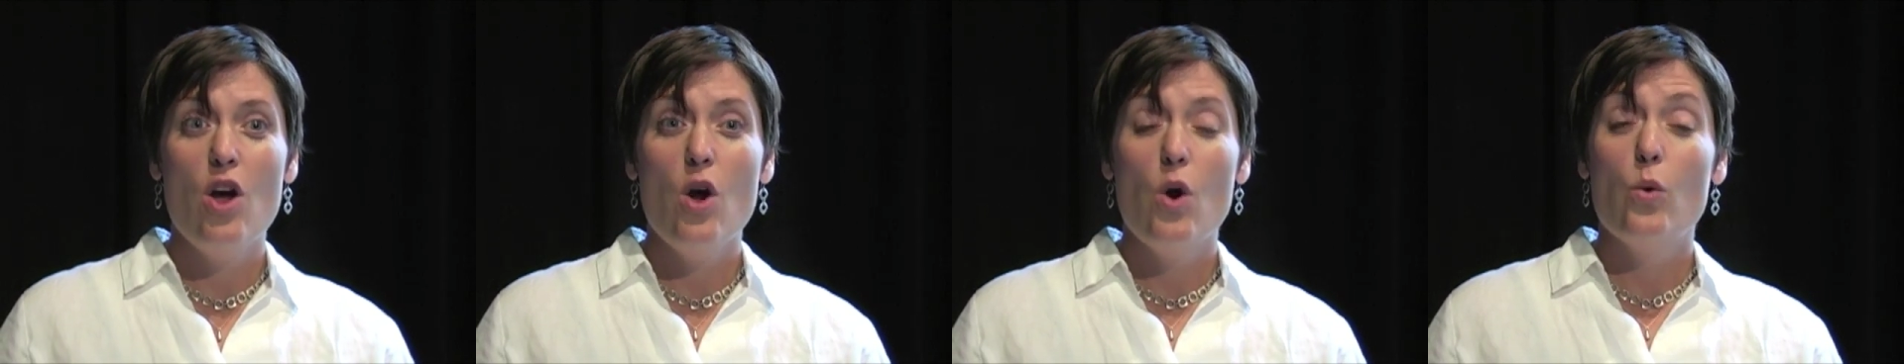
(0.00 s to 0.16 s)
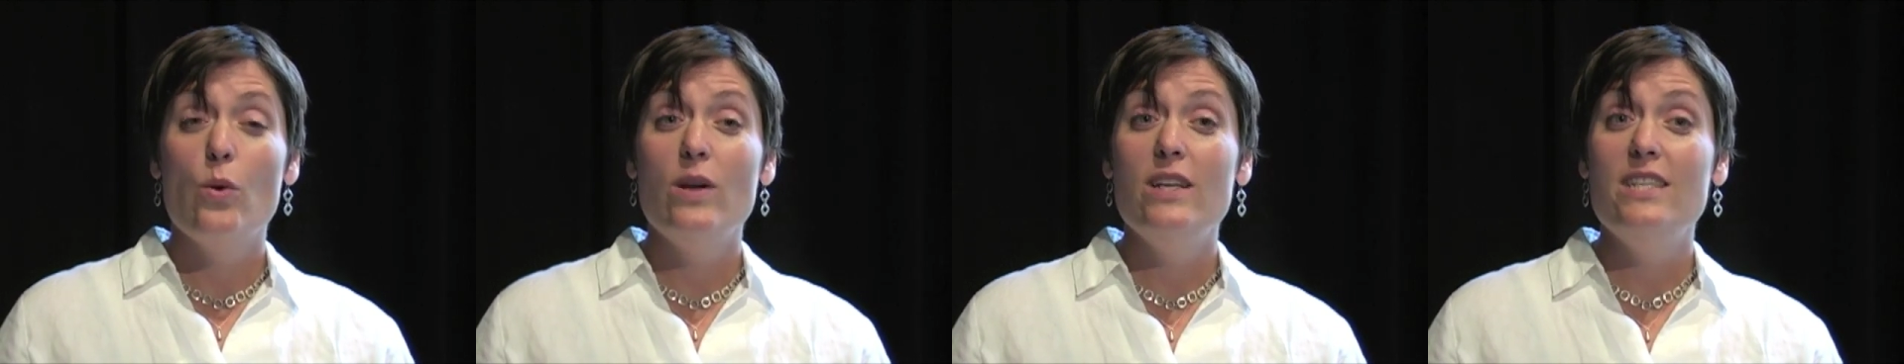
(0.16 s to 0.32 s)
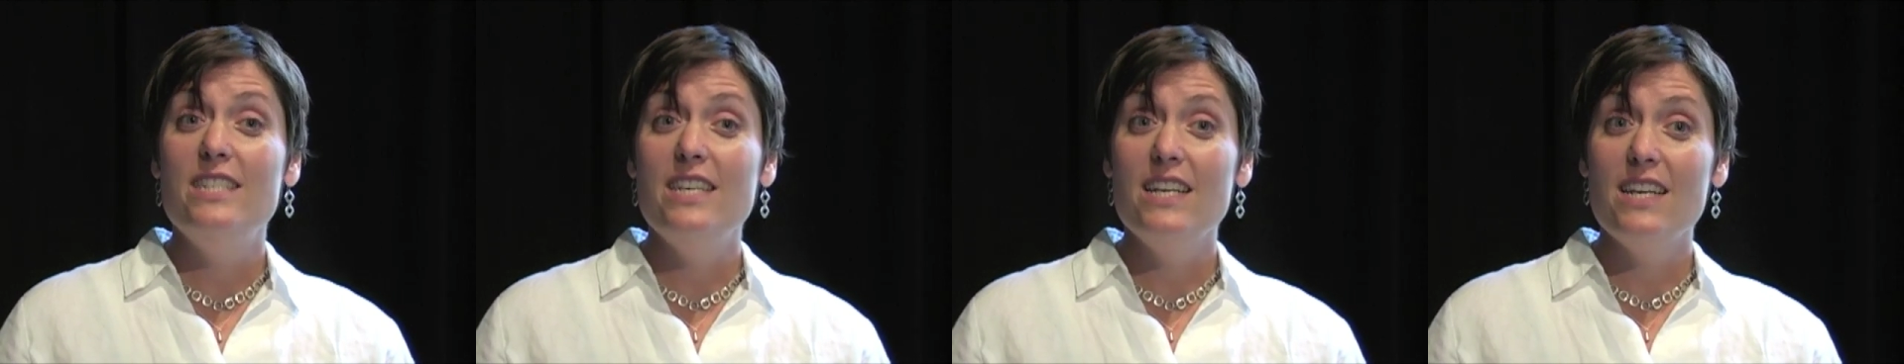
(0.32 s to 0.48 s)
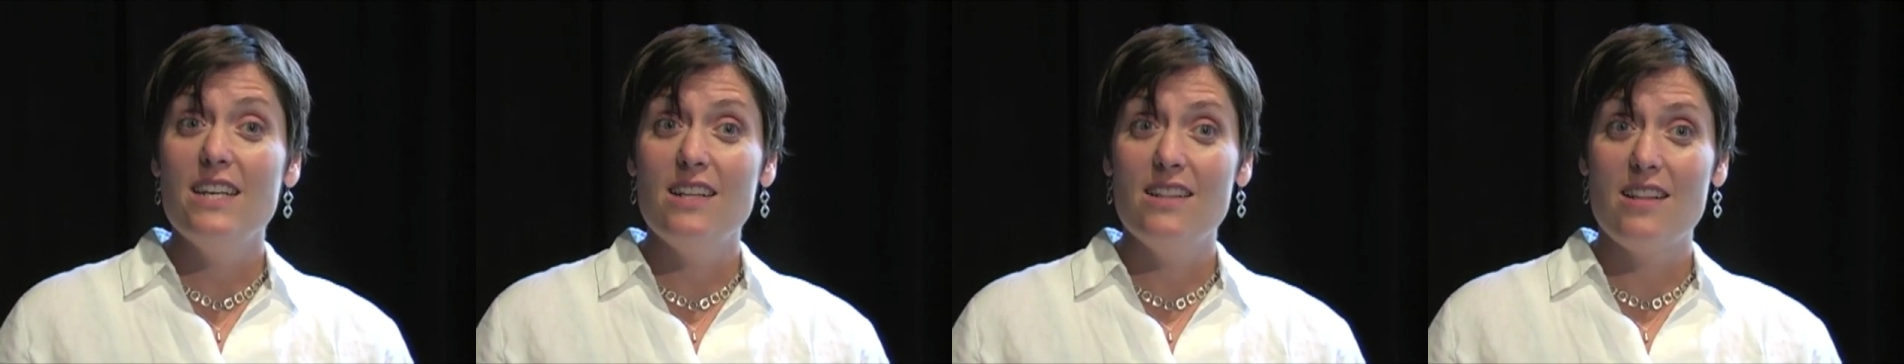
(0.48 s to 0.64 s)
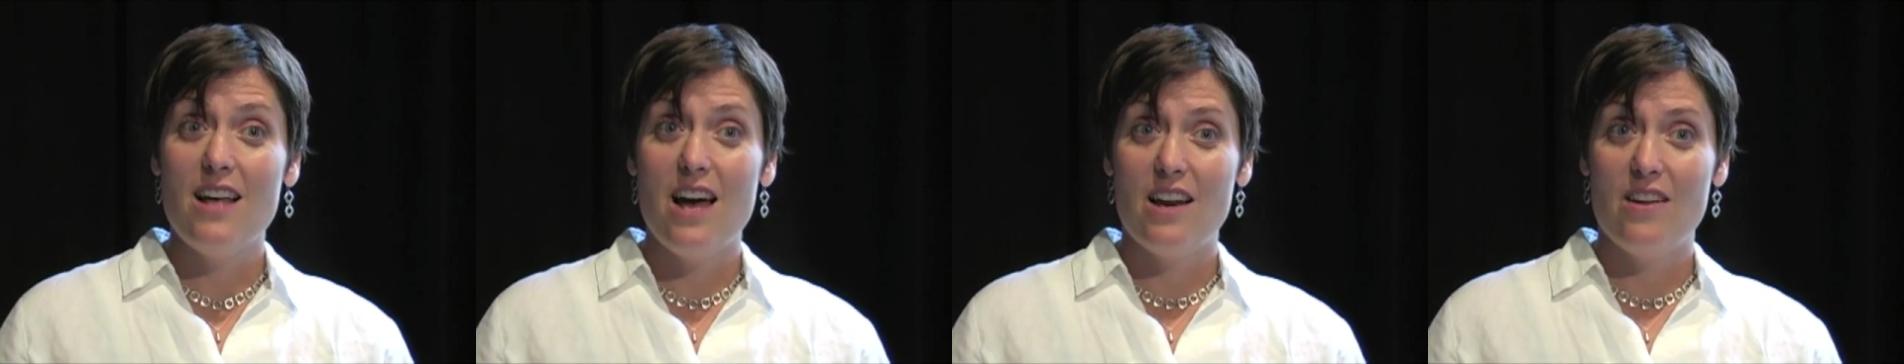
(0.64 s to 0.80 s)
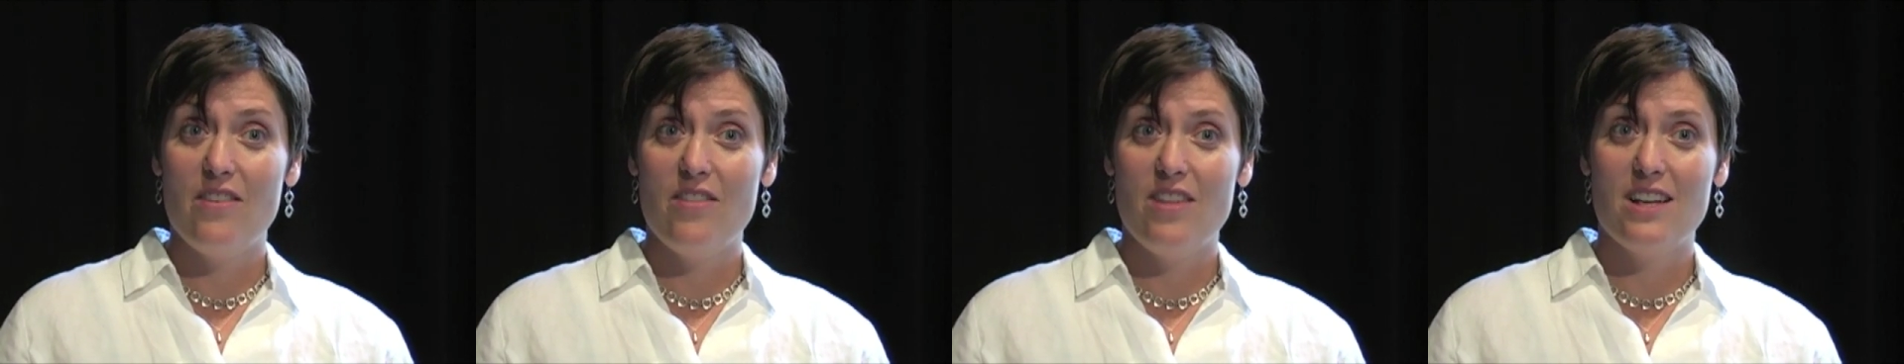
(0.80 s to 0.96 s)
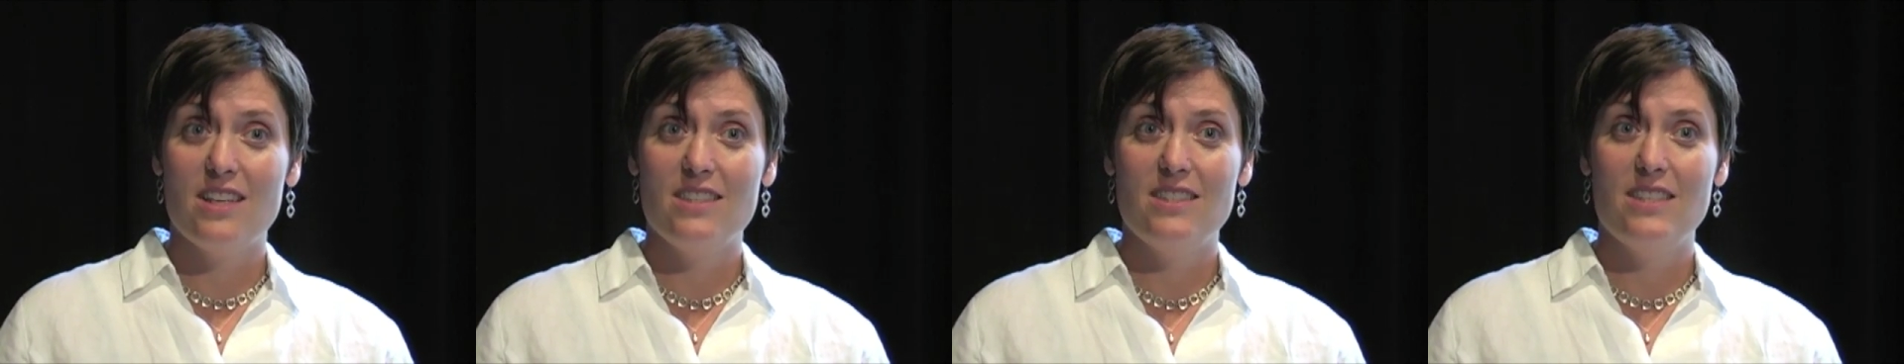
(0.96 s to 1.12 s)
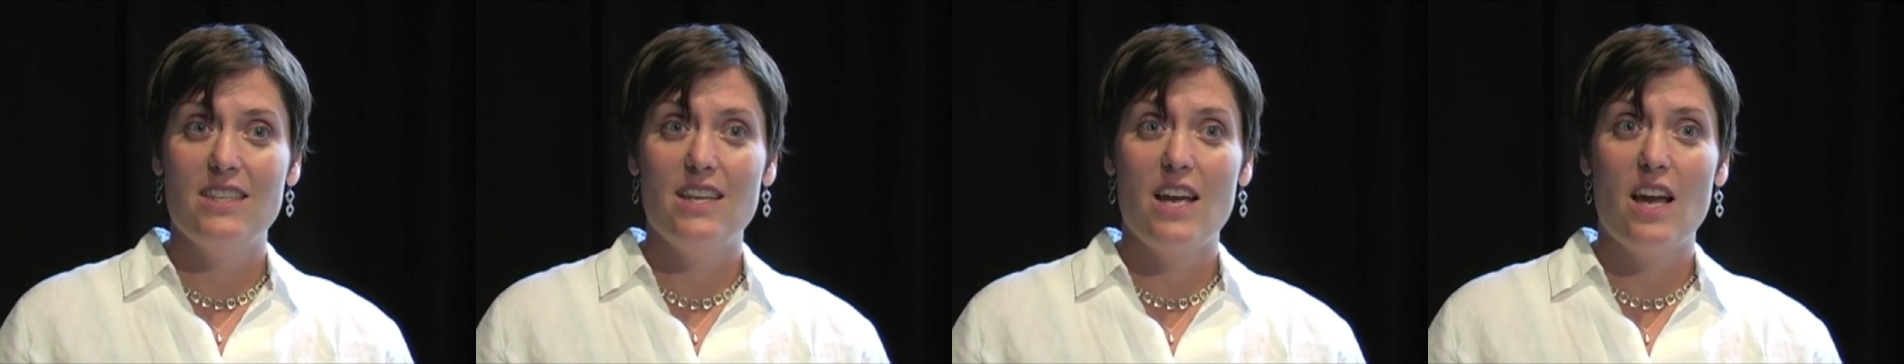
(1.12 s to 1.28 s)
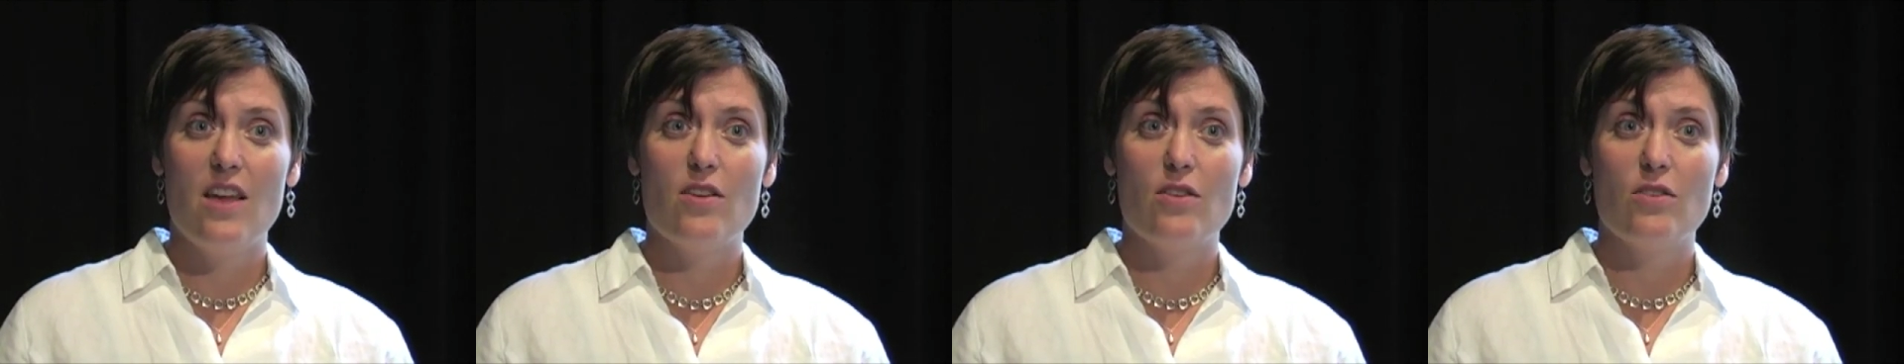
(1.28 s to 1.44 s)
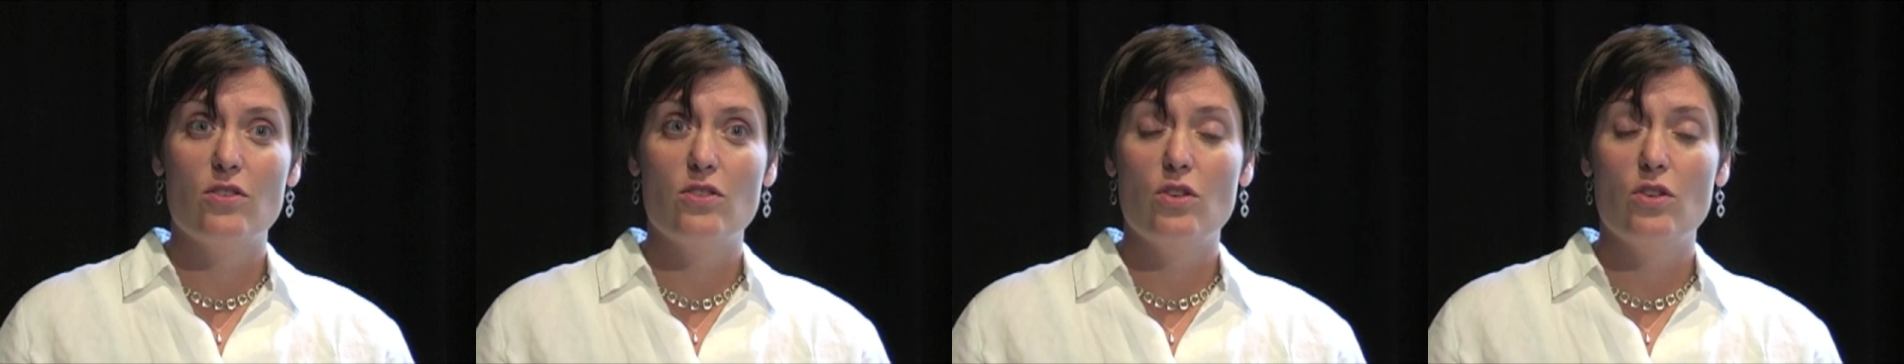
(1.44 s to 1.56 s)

we did a lot of things together.